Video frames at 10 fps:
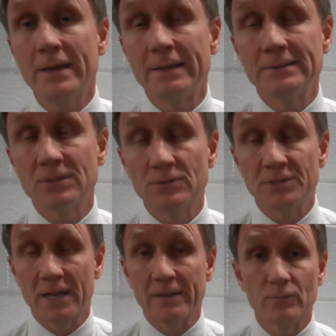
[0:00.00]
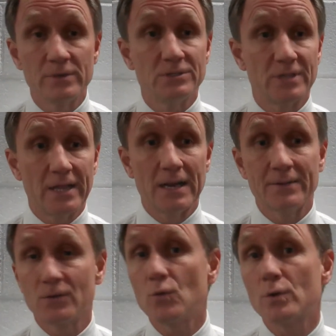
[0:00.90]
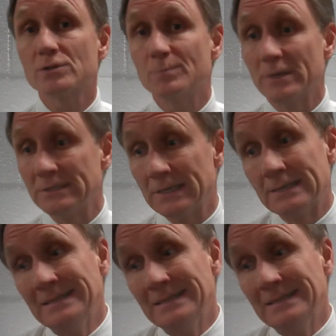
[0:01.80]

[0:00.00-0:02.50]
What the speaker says: And so tonight we stayed on the course, but